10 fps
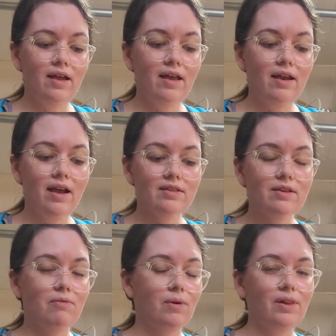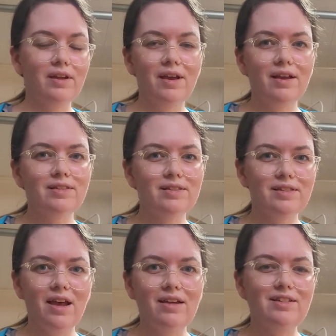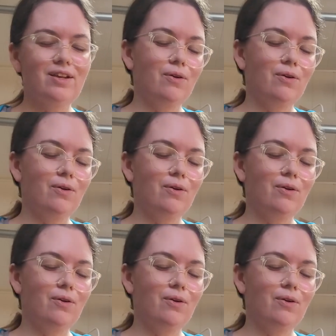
It has a really nice scent,